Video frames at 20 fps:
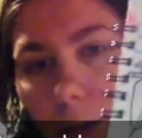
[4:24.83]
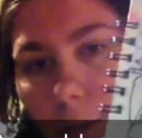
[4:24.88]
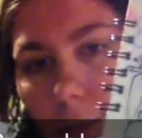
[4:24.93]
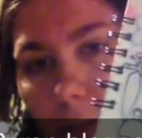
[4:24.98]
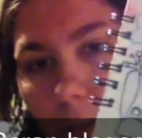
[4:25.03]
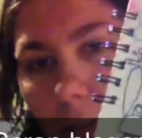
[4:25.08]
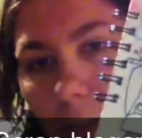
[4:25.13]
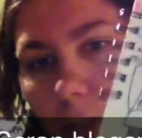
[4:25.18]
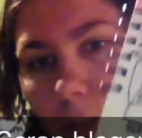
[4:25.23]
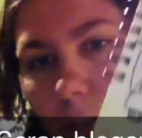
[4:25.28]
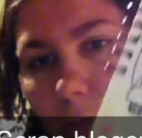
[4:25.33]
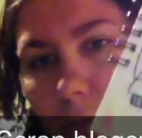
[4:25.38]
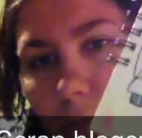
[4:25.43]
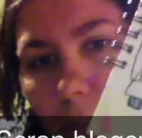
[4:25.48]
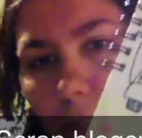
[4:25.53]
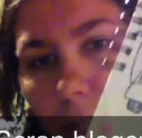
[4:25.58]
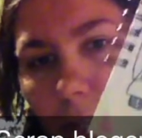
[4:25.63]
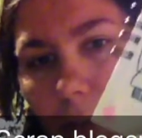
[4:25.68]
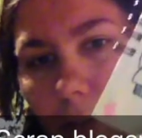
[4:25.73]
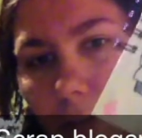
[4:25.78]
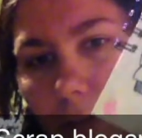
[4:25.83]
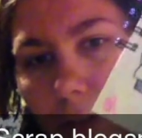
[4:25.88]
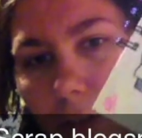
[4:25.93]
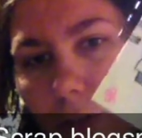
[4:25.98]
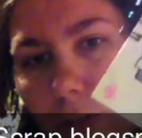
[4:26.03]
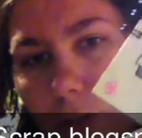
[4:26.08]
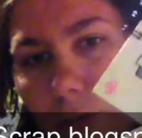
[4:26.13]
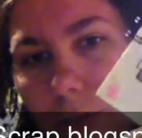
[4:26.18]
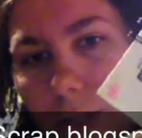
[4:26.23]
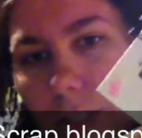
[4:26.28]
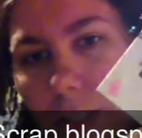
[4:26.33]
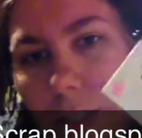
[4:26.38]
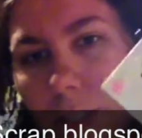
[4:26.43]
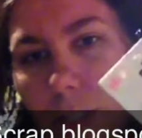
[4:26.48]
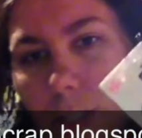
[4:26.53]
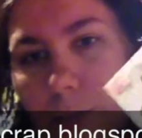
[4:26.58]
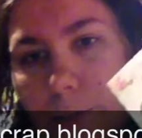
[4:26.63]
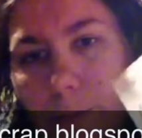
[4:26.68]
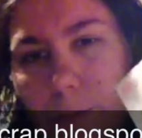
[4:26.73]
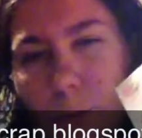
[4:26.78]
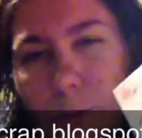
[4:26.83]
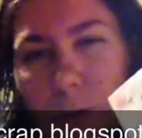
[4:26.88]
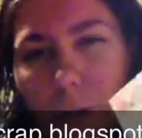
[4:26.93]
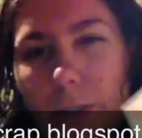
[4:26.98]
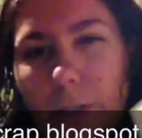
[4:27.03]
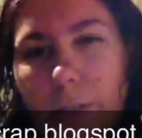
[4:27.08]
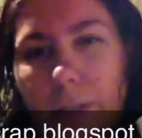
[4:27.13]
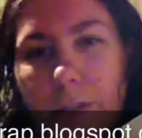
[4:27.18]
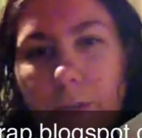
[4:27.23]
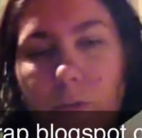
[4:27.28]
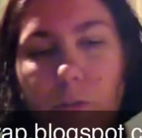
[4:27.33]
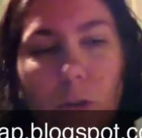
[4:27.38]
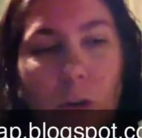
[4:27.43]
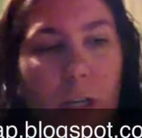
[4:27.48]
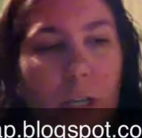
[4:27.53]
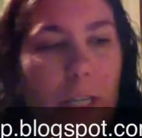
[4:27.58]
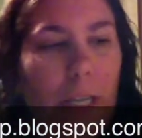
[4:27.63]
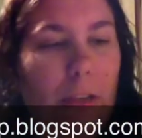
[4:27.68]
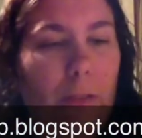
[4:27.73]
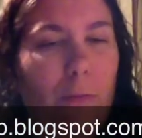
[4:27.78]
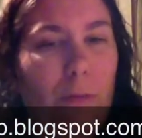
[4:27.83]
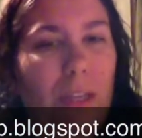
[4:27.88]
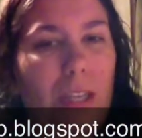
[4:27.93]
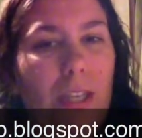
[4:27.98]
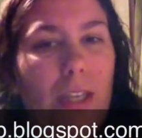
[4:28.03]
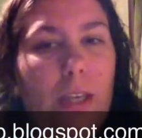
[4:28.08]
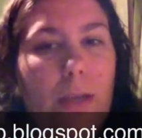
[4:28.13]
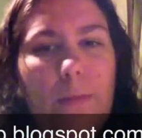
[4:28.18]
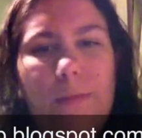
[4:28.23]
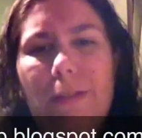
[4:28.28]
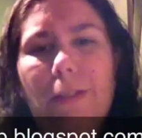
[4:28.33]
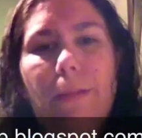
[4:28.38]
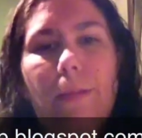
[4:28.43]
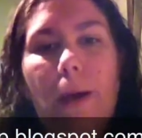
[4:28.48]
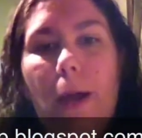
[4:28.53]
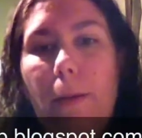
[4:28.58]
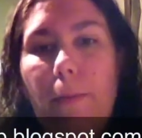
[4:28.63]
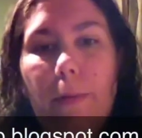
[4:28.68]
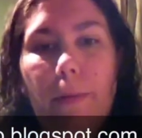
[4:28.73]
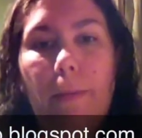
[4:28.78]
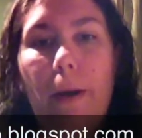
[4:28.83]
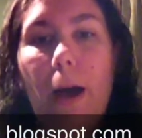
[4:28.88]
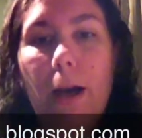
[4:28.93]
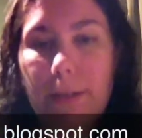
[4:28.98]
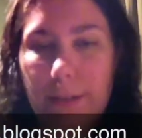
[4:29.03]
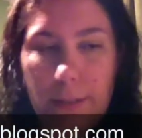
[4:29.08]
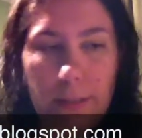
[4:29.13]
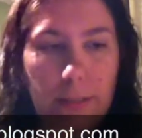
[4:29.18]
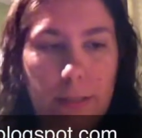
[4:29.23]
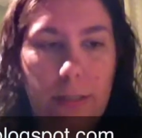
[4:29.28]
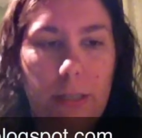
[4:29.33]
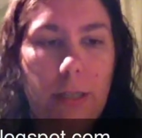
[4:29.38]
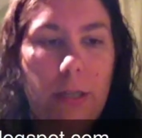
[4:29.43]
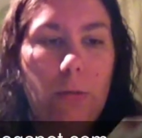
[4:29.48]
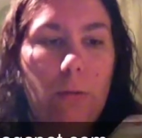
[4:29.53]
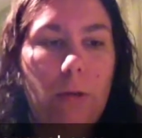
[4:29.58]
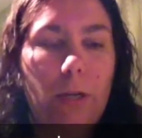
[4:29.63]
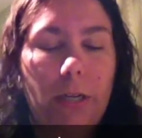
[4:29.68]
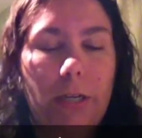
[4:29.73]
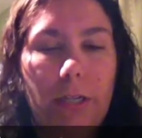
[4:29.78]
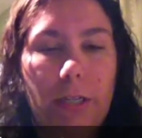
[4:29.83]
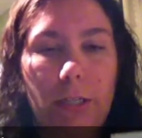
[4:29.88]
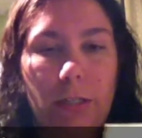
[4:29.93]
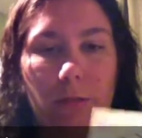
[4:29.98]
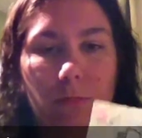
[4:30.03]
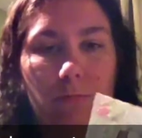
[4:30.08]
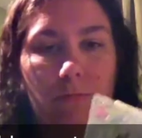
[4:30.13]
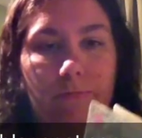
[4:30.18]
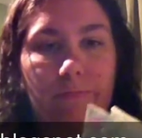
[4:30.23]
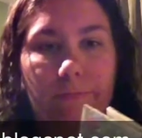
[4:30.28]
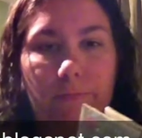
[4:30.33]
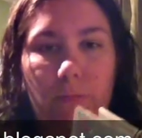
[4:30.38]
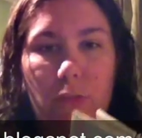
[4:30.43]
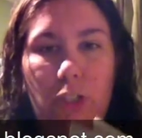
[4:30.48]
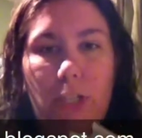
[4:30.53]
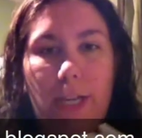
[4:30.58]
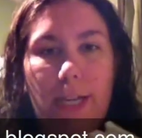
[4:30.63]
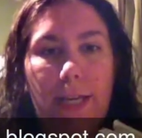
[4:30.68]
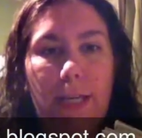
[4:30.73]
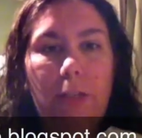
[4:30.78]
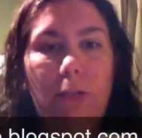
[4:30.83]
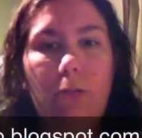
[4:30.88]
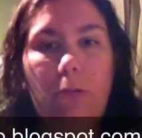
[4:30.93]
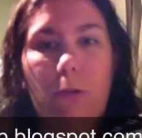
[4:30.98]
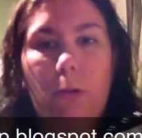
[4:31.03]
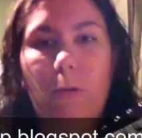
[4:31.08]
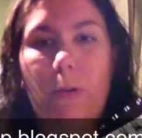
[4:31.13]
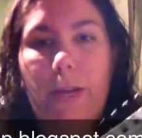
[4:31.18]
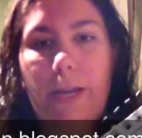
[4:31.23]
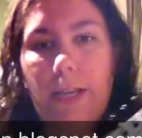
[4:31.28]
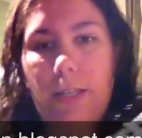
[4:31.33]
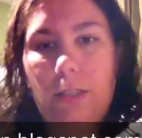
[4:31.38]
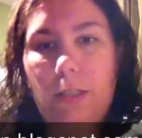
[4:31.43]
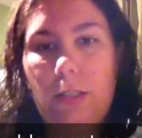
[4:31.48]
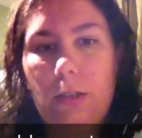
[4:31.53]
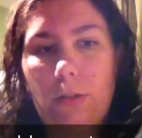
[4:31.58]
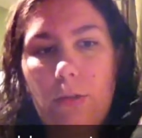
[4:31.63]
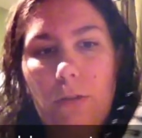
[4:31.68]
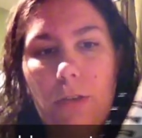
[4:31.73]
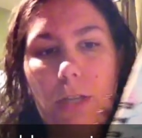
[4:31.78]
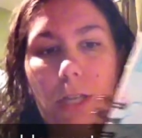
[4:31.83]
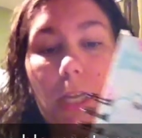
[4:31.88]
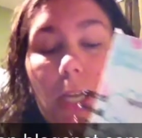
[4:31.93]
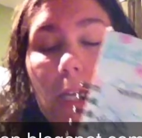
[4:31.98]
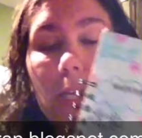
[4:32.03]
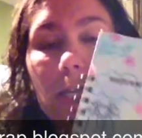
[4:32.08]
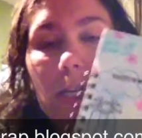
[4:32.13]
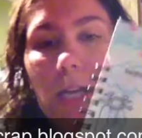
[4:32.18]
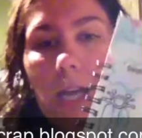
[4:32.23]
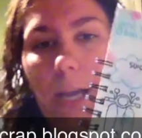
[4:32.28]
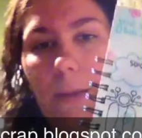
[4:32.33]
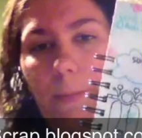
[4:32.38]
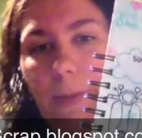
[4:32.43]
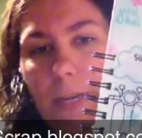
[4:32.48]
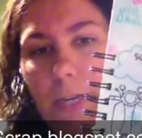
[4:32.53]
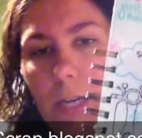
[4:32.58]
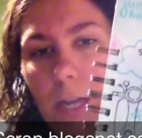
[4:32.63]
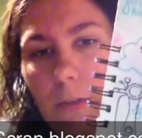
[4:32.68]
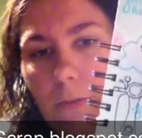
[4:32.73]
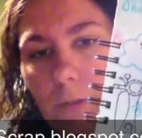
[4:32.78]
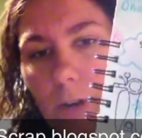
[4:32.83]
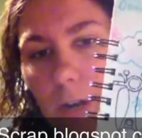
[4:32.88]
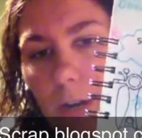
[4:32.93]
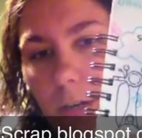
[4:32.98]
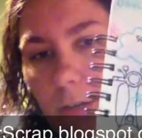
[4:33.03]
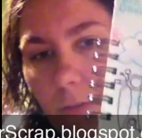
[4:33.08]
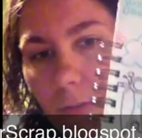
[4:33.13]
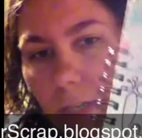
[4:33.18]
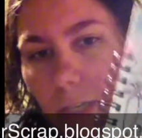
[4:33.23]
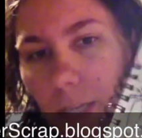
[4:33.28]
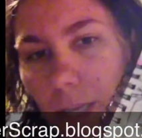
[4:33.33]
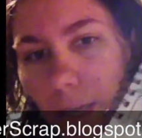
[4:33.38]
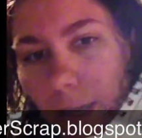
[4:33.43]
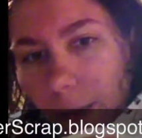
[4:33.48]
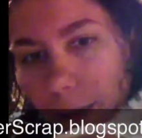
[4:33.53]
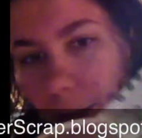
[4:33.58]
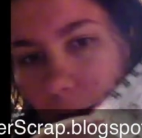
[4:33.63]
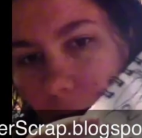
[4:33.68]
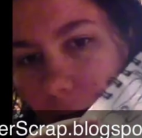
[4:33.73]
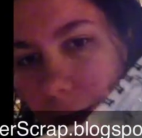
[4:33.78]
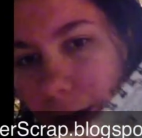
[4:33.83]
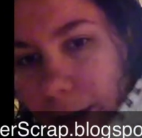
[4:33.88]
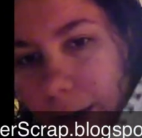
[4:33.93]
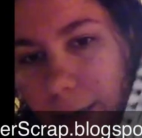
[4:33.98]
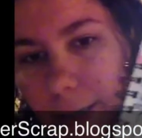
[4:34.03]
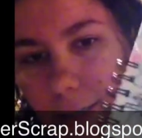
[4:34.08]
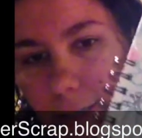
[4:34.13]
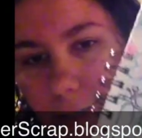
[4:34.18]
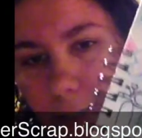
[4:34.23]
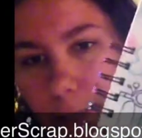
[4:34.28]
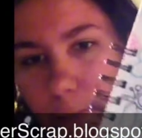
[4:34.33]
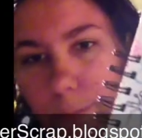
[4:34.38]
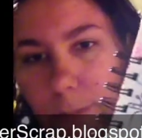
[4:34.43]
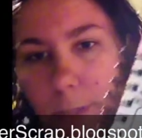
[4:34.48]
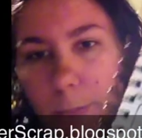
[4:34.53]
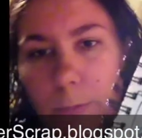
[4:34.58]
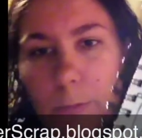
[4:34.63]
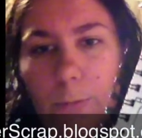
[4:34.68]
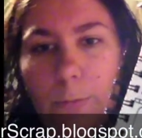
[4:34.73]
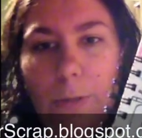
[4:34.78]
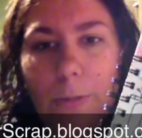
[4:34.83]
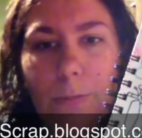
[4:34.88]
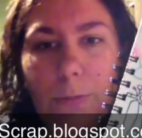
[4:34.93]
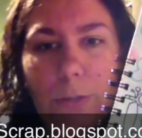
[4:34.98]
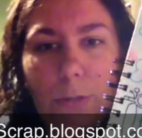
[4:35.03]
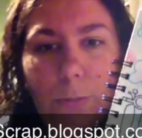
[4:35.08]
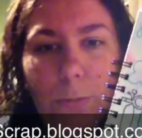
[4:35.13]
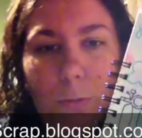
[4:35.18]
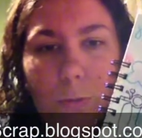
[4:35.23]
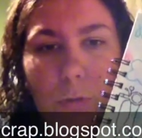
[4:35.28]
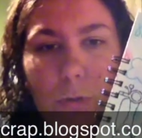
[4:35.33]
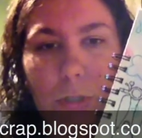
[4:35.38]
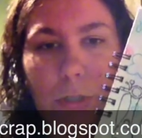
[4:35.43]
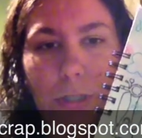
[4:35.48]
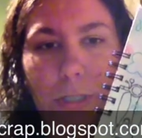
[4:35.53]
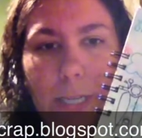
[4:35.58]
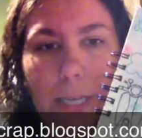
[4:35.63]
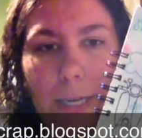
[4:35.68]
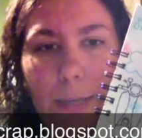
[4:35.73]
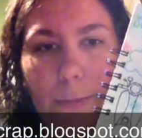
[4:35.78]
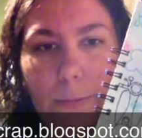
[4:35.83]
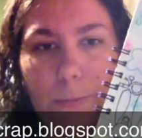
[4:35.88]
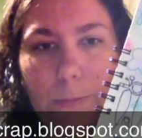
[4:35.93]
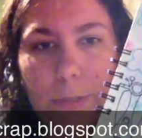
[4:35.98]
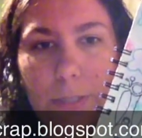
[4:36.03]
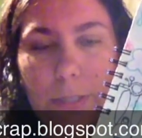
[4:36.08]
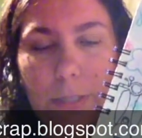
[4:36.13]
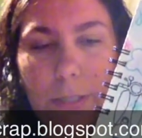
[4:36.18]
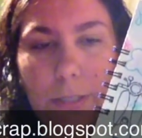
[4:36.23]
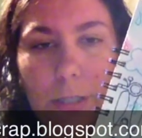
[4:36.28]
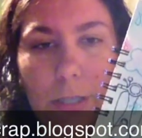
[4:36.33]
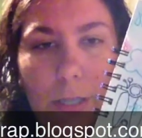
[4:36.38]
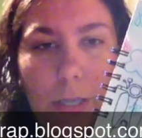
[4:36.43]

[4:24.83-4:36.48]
This is just really heavy duty chipboard that a friend gave me. It comes in the bottom of boxes at our work, and she hated throw away, so I made a cover out of it. I stamped it up with paper smooch stamps.